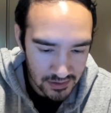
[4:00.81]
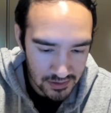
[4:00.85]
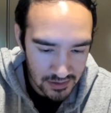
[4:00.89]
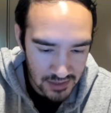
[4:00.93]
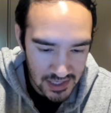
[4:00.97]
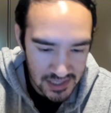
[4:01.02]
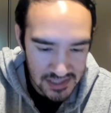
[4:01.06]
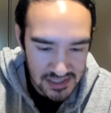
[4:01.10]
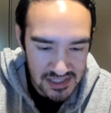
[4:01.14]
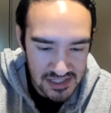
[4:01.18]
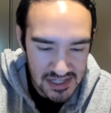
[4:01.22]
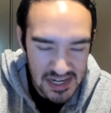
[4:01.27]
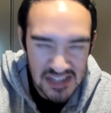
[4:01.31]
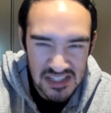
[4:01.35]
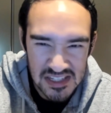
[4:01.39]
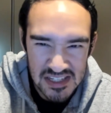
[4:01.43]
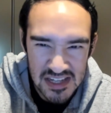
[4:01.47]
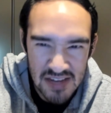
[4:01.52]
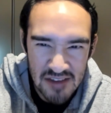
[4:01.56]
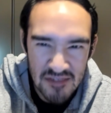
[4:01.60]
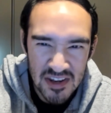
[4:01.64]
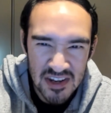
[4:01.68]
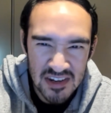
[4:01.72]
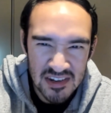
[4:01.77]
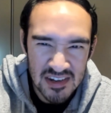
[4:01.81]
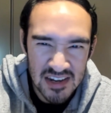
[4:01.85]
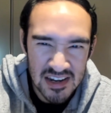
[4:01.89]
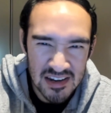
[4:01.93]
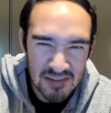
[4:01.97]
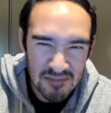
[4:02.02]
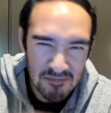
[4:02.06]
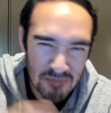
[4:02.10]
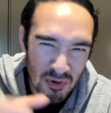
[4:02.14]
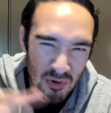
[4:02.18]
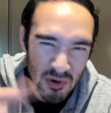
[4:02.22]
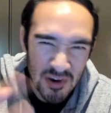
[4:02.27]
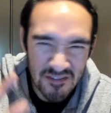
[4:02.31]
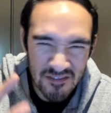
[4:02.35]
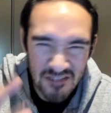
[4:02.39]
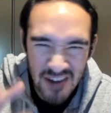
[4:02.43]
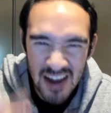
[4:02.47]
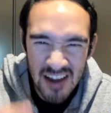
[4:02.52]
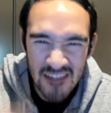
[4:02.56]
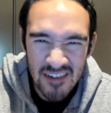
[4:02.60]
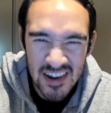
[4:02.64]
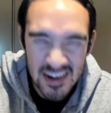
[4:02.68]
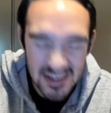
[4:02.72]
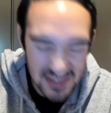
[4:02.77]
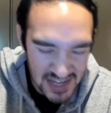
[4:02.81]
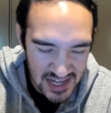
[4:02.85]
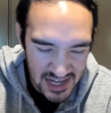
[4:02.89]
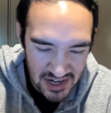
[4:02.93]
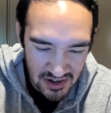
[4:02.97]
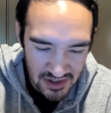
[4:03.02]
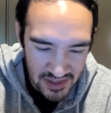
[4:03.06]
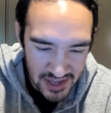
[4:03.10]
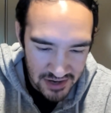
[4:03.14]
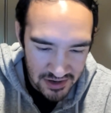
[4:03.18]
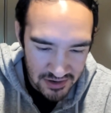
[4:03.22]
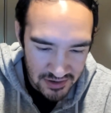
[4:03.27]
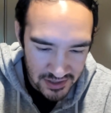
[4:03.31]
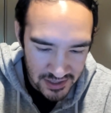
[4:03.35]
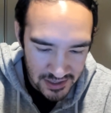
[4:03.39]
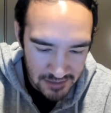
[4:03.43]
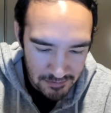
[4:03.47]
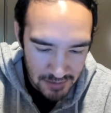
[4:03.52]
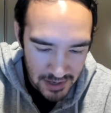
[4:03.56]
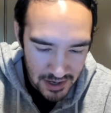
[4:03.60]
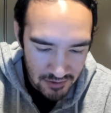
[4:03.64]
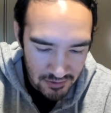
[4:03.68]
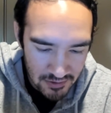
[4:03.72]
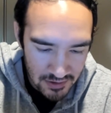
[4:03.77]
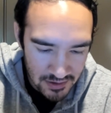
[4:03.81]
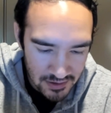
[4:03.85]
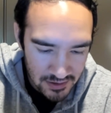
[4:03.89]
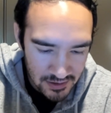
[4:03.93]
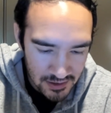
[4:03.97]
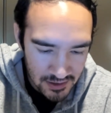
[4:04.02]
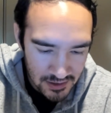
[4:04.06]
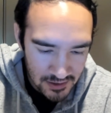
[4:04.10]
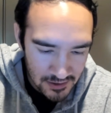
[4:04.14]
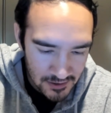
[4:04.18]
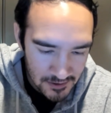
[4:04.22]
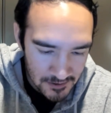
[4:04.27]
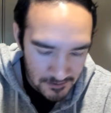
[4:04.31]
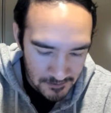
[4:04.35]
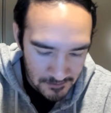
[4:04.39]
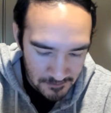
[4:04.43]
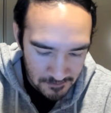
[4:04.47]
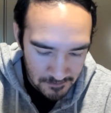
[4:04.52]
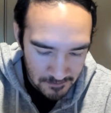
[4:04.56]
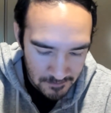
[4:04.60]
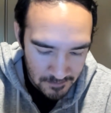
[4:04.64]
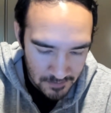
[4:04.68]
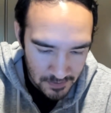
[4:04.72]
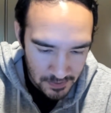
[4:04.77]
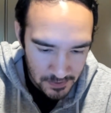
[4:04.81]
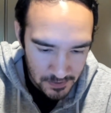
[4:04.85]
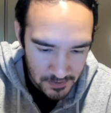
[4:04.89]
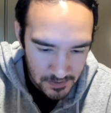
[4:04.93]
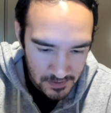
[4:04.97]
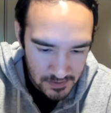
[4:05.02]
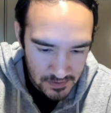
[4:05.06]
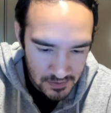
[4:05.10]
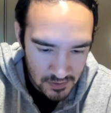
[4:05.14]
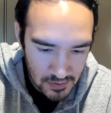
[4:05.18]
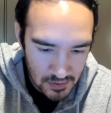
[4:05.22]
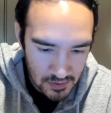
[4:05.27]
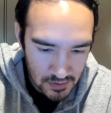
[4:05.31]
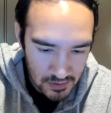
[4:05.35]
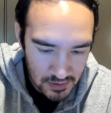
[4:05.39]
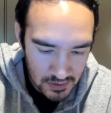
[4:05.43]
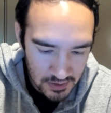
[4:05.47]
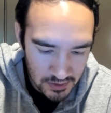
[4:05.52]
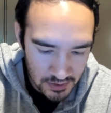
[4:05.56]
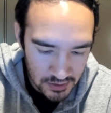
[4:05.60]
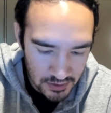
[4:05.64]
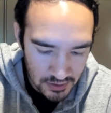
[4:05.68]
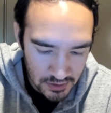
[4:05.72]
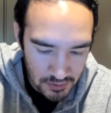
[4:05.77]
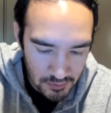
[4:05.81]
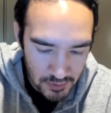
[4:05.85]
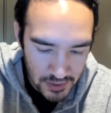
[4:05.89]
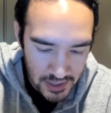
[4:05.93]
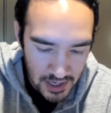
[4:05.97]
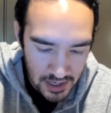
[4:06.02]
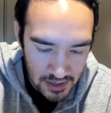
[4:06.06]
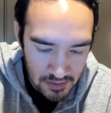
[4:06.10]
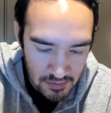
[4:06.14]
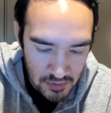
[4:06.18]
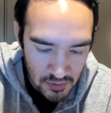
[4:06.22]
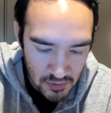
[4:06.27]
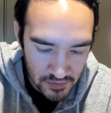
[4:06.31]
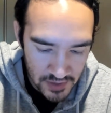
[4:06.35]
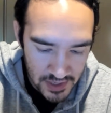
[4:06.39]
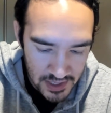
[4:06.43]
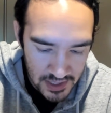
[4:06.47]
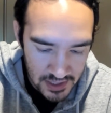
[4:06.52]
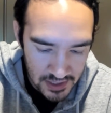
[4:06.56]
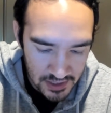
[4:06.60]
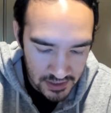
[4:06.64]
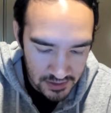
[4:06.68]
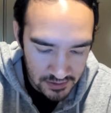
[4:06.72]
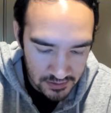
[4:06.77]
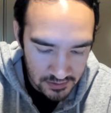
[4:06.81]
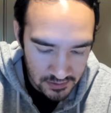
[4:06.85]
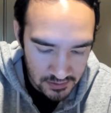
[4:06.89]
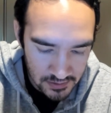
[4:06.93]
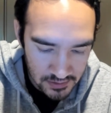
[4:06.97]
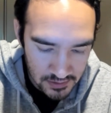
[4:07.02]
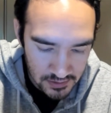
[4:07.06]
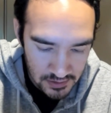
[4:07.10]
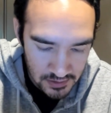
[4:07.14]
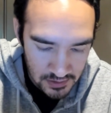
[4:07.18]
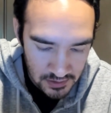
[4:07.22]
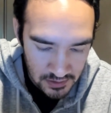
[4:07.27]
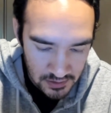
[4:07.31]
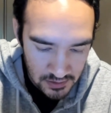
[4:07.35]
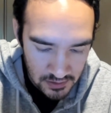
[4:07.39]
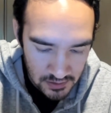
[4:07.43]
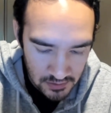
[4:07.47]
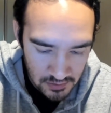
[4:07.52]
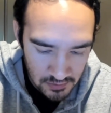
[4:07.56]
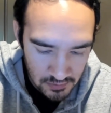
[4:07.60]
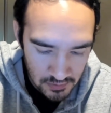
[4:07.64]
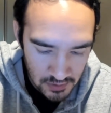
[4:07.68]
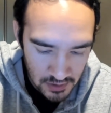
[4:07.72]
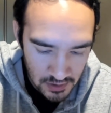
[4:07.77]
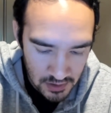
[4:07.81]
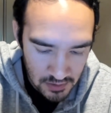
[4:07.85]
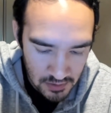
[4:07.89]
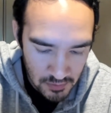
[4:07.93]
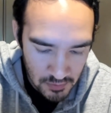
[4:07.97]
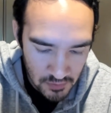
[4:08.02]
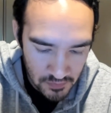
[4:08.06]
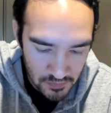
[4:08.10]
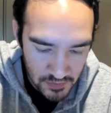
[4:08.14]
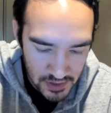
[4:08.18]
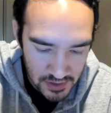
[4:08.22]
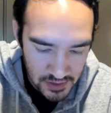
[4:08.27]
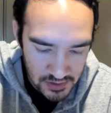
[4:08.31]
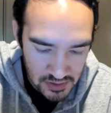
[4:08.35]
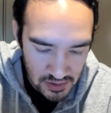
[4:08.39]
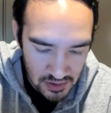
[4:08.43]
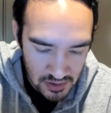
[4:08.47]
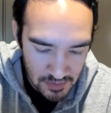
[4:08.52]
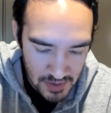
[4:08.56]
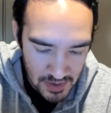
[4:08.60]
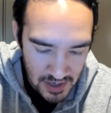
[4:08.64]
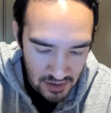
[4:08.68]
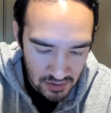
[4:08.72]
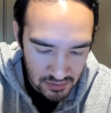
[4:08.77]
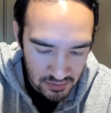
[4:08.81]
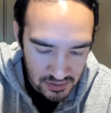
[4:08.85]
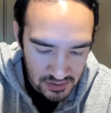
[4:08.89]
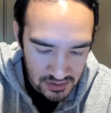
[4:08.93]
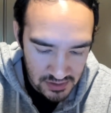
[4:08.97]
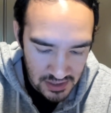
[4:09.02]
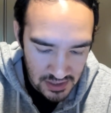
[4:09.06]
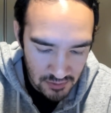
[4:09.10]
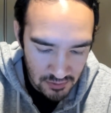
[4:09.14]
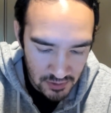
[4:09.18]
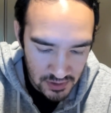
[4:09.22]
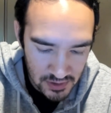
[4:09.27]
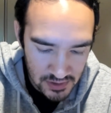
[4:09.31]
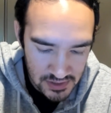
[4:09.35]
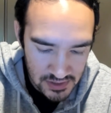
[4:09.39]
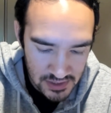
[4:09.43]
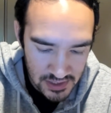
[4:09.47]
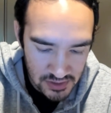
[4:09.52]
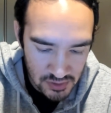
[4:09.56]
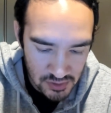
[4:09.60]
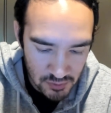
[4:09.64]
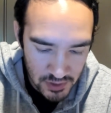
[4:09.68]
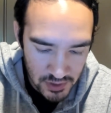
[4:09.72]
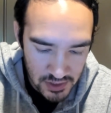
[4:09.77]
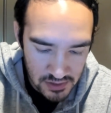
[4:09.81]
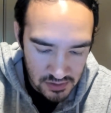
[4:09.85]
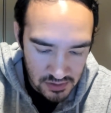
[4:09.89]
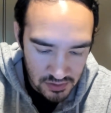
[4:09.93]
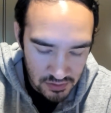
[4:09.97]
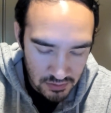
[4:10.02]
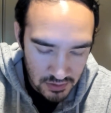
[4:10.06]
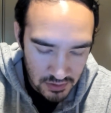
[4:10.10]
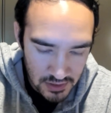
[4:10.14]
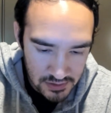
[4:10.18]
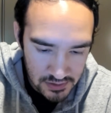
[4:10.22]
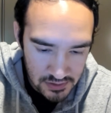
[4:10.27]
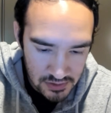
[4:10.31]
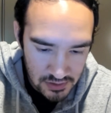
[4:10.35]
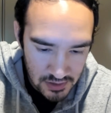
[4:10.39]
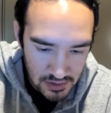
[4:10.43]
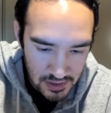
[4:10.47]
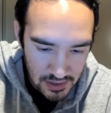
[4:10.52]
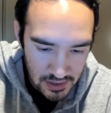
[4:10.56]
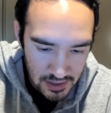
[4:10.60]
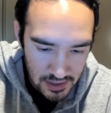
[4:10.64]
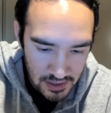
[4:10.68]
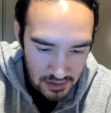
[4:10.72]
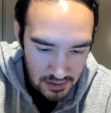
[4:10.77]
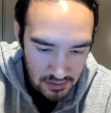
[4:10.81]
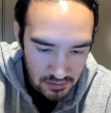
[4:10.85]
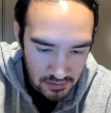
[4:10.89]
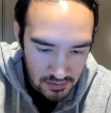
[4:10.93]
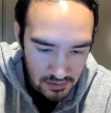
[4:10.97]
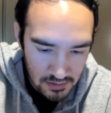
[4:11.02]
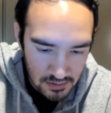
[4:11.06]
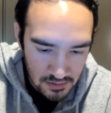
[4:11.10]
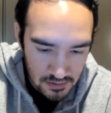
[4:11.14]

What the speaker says: I'd say 7.5 out of 10 on that hooking power. So clearly we got to move in. We're going to move into about, I want to say 22. Let's try that out.